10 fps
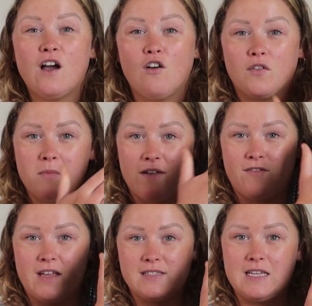over my
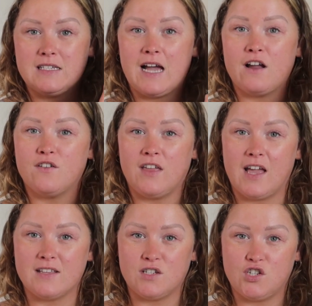face. The entire thing
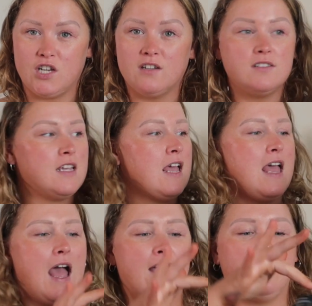has a shield,
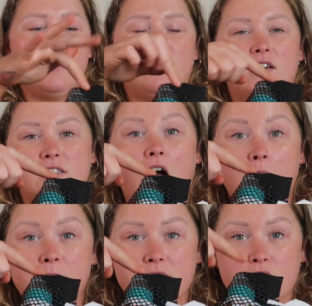and then the
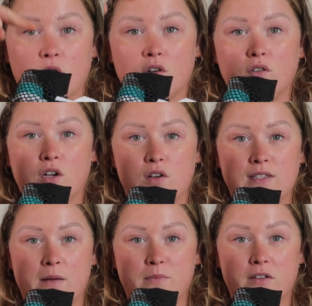top of the snorkel goes
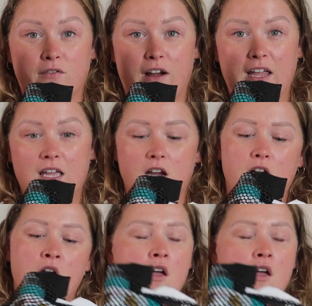up right here.